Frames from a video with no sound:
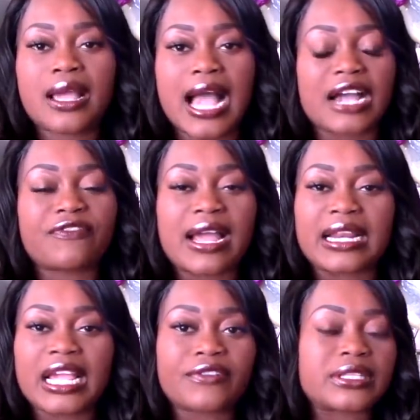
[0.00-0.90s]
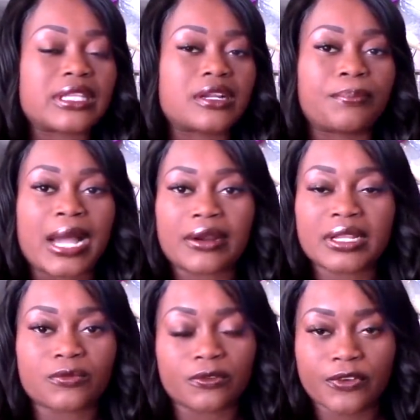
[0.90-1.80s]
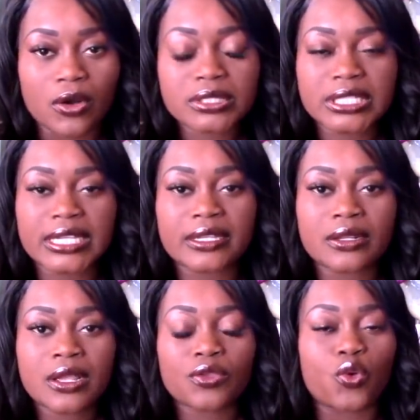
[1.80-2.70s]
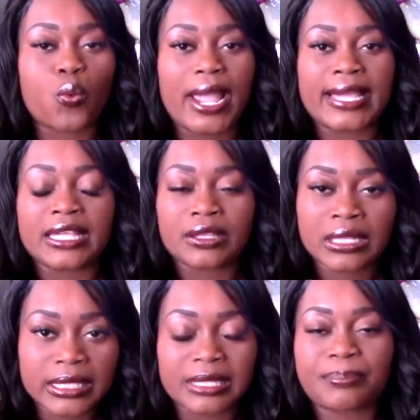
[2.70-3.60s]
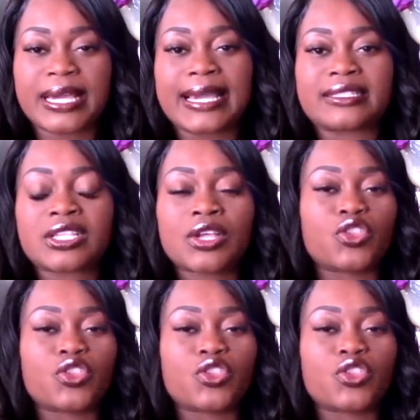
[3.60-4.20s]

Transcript: I find everything about him revolting the way he clickbaits,